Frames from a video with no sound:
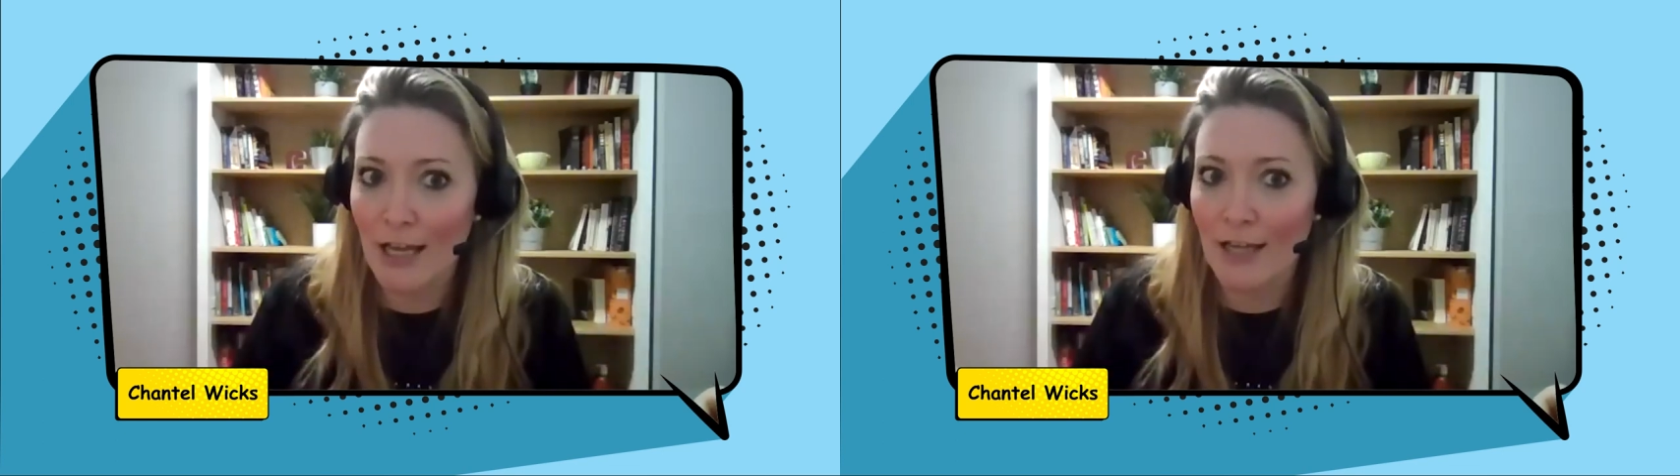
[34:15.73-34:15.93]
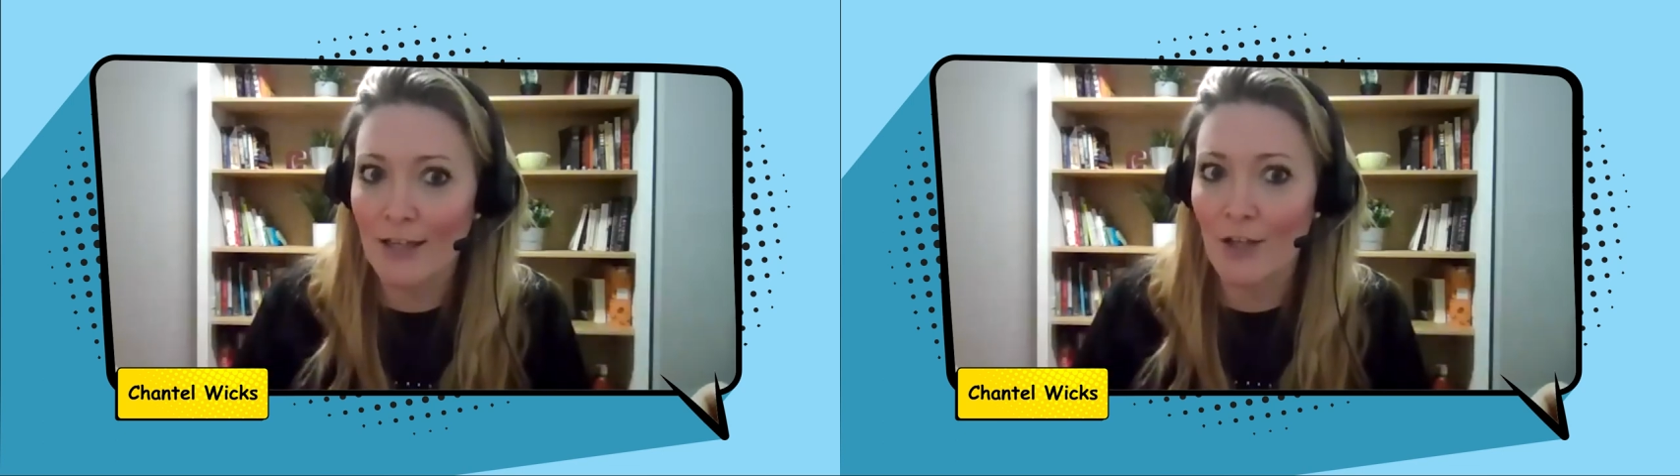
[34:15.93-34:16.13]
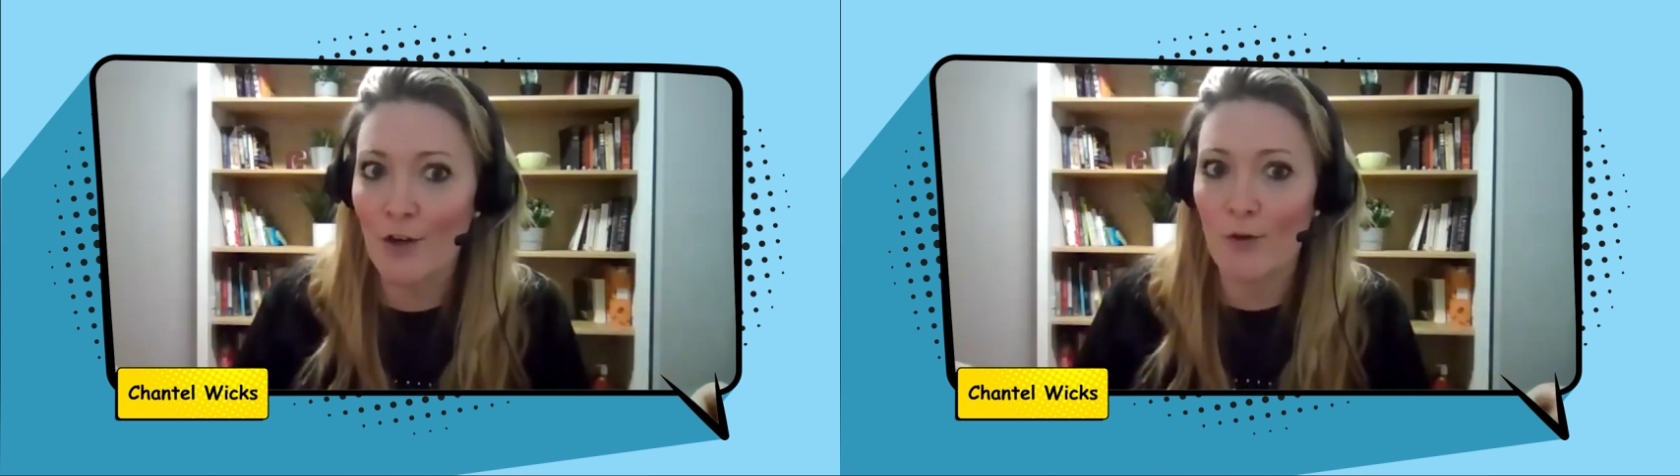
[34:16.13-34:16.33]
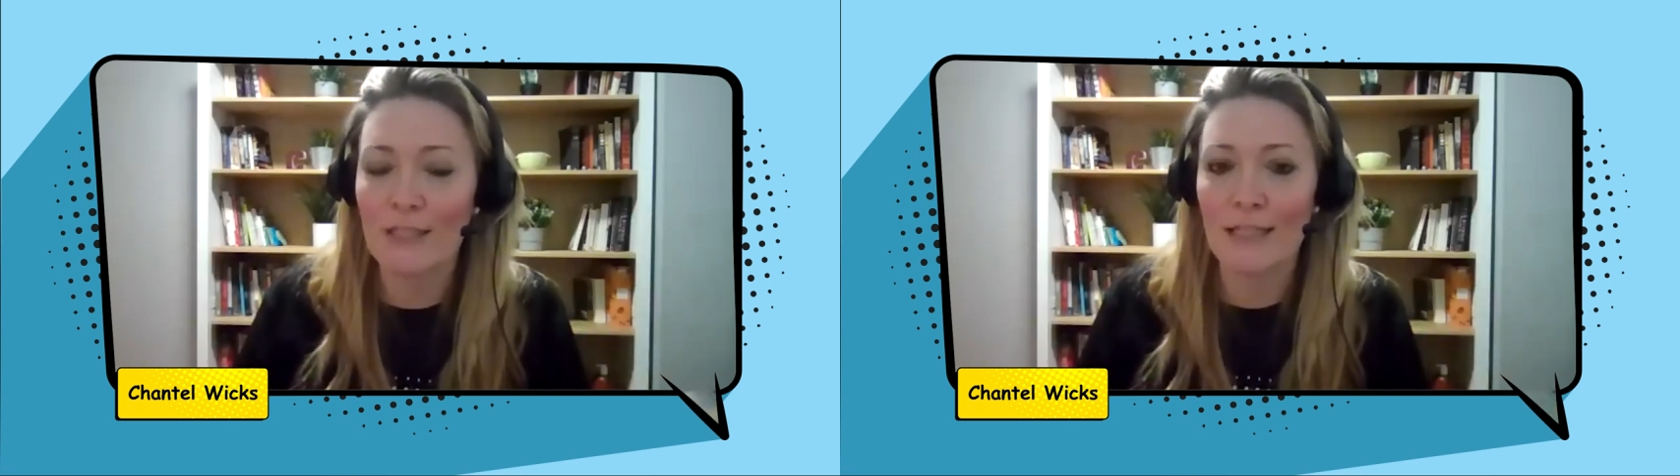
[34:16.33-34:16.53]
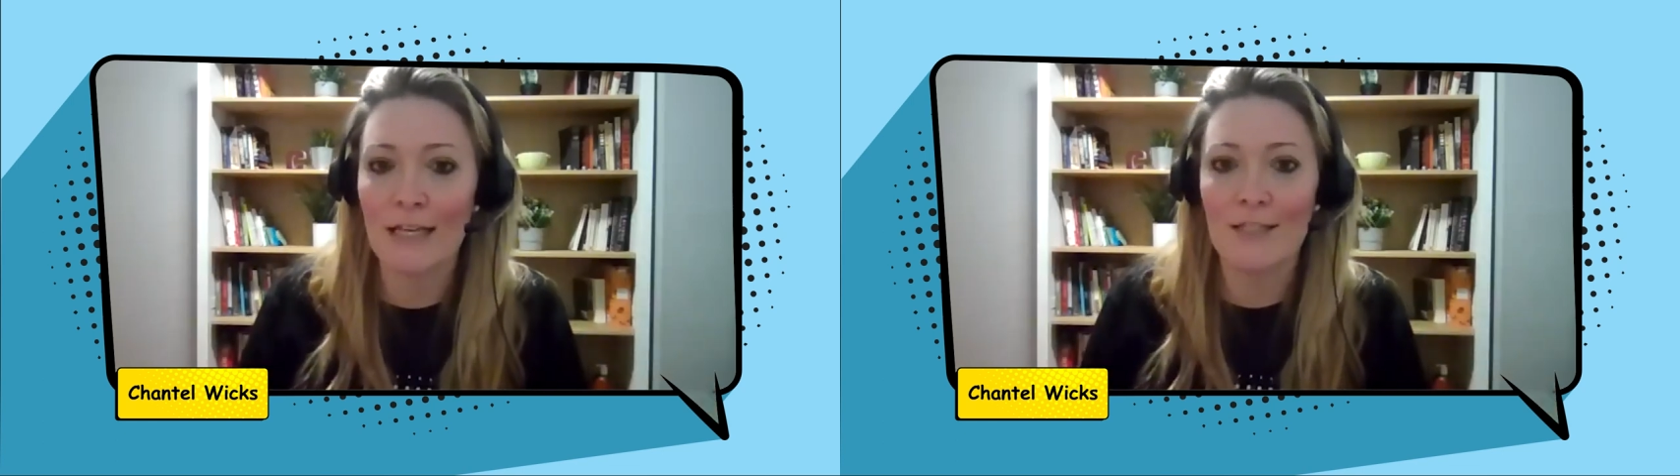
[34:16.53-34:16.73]
Like, you know,
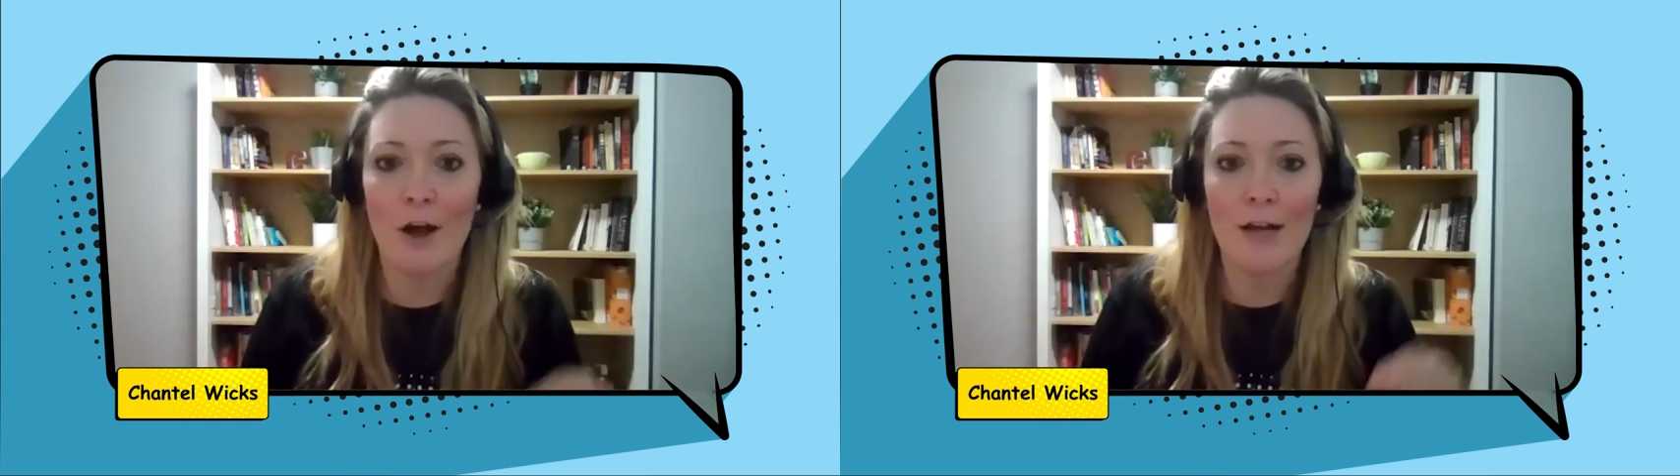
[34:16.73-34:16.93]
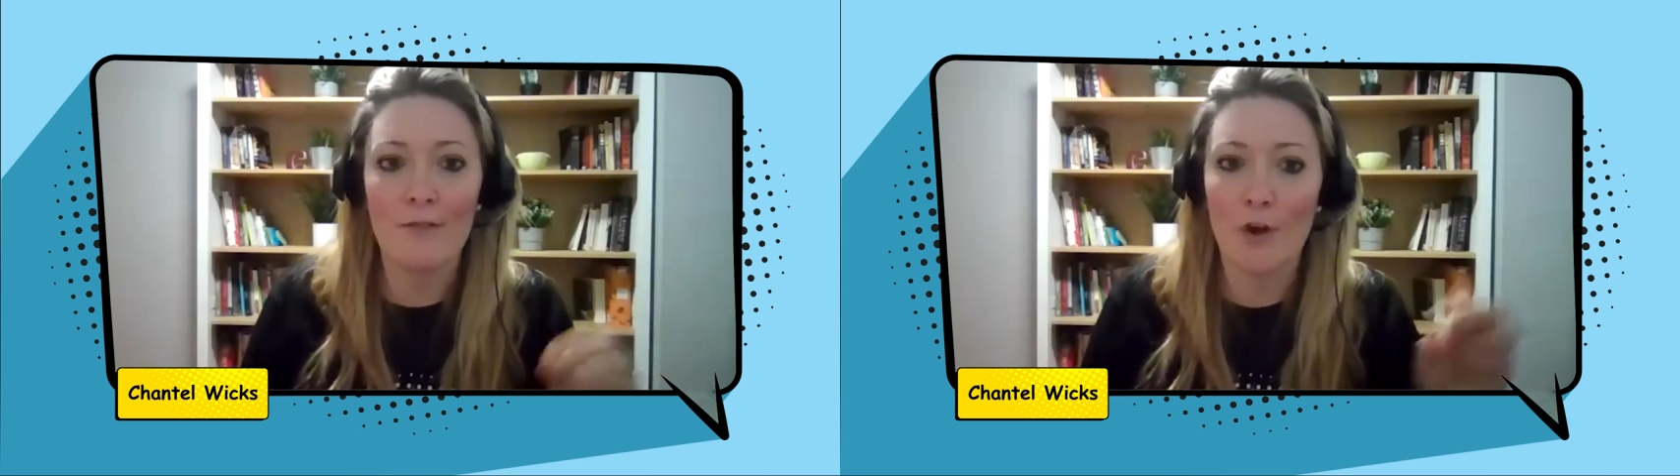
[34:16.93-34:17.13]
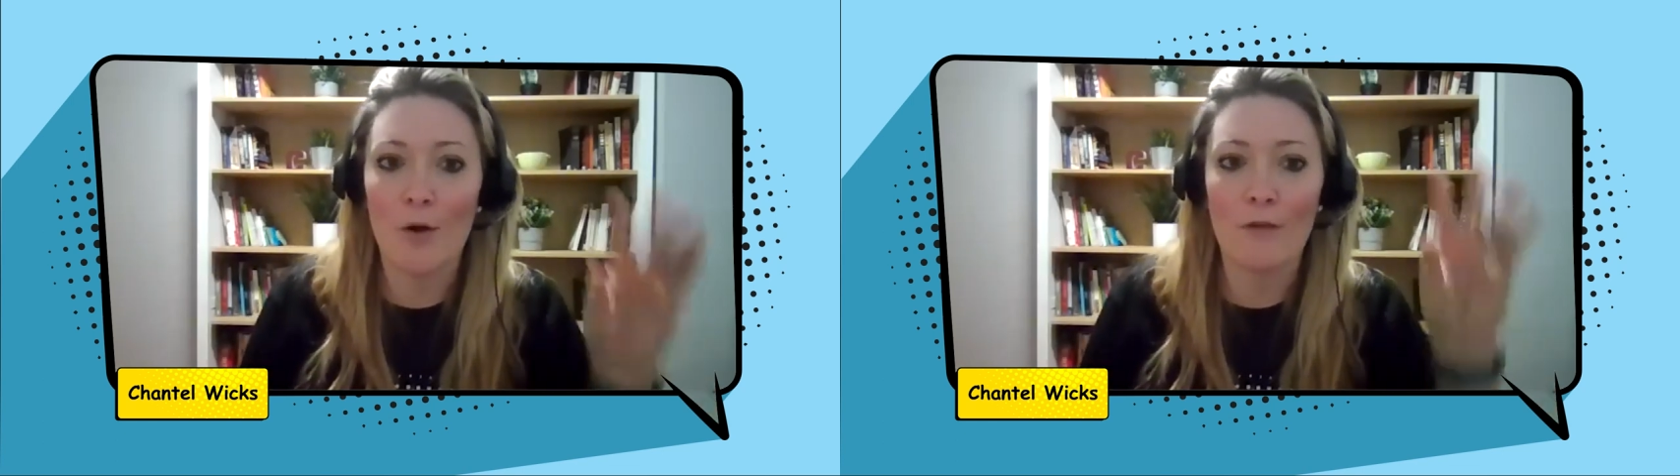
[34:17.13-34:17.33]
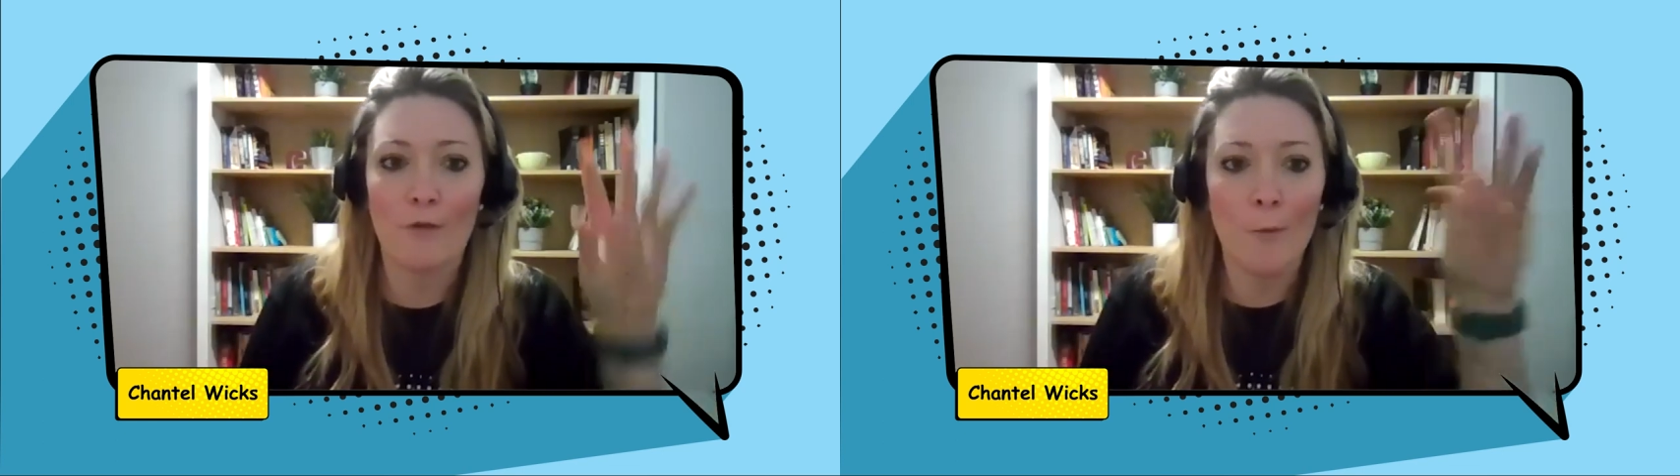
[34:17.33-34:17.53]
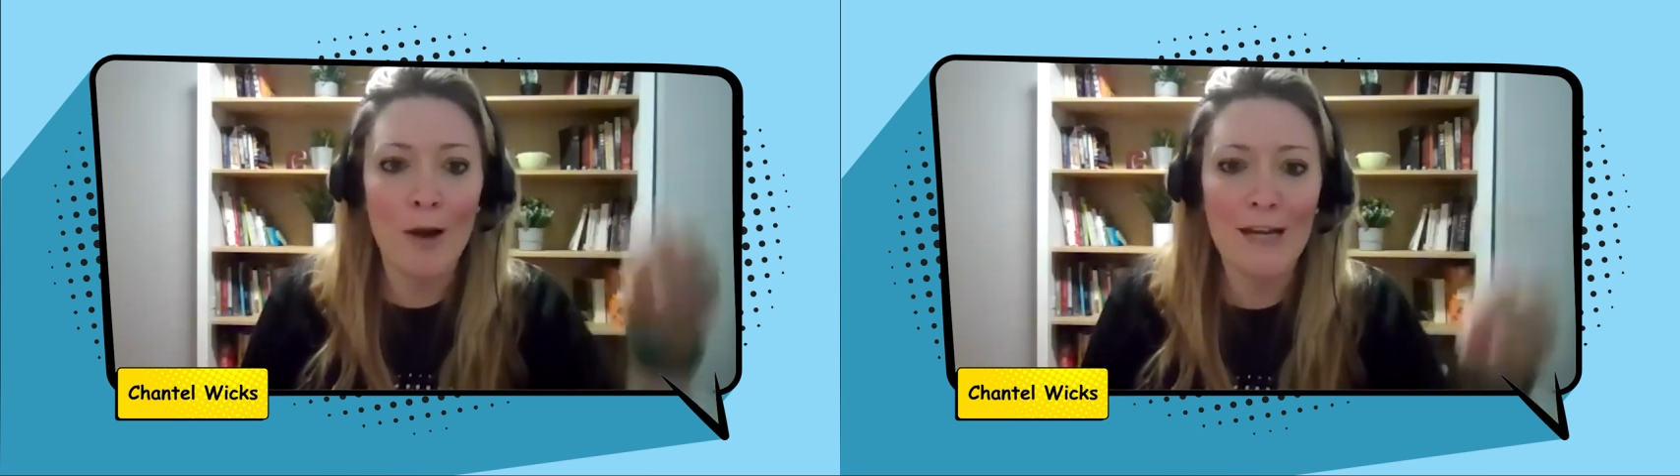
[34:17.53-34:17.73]
it's it's not even going
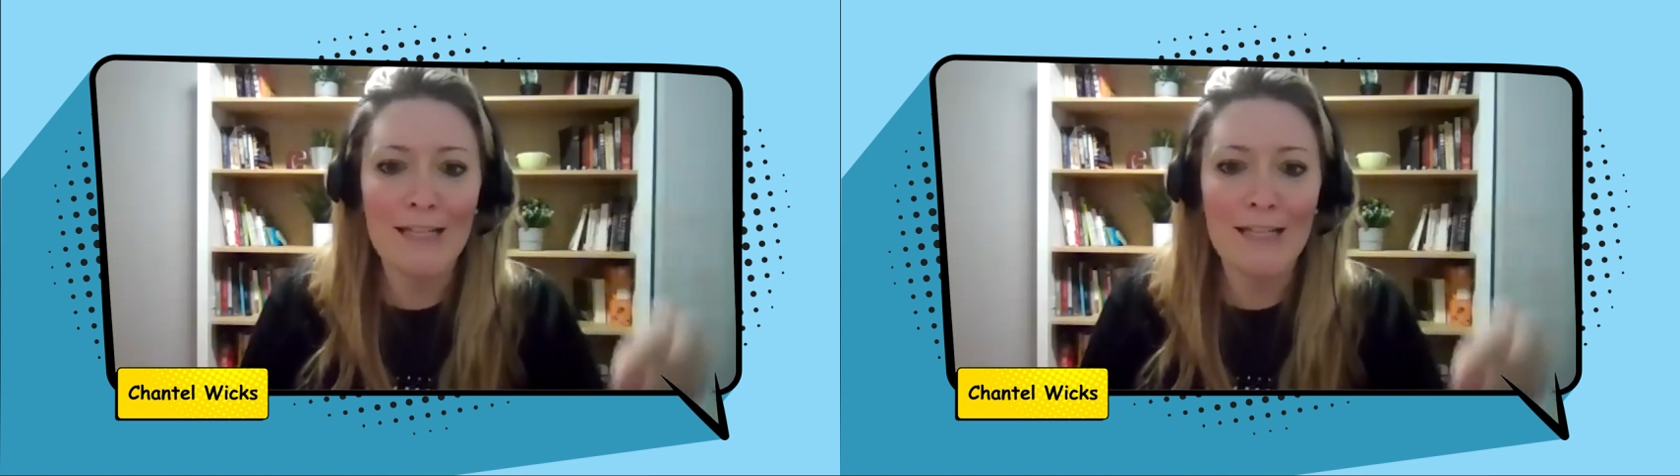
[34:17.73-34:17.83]
from one